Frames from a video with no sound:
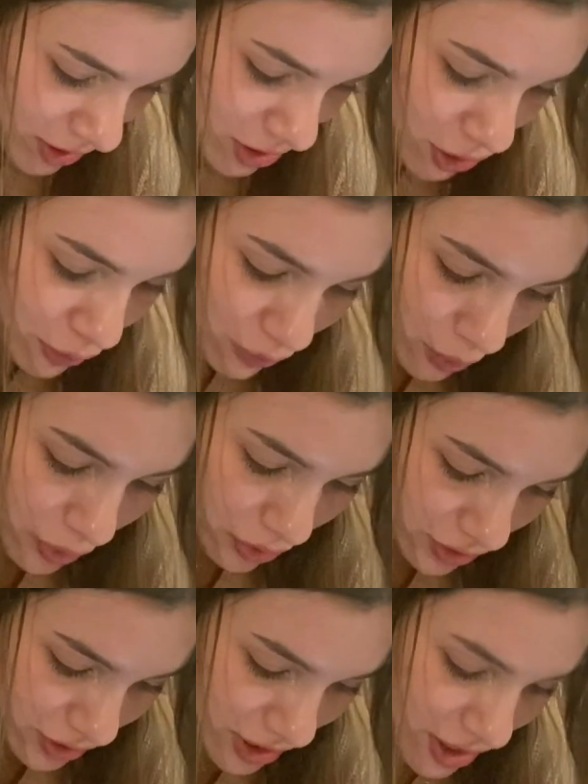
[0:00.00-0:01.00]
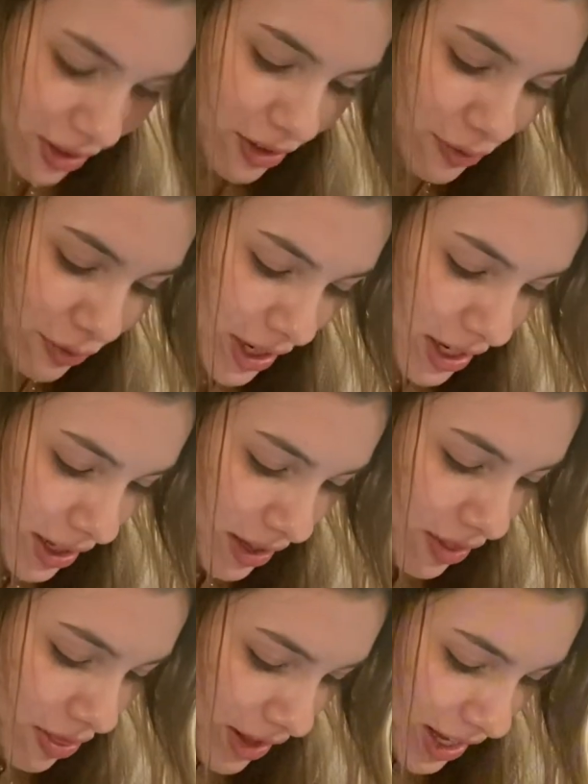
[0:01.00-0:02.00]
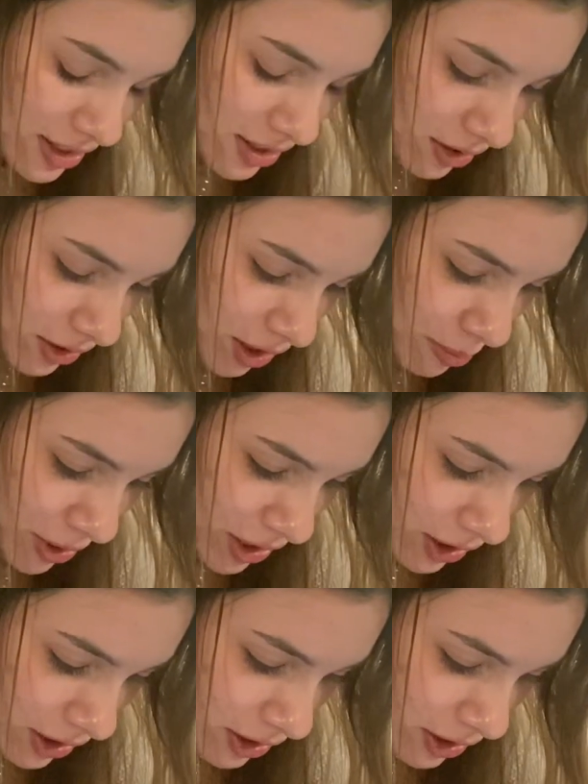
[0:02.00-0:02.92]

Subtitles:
till 4:30 on Friday. That's a lot better.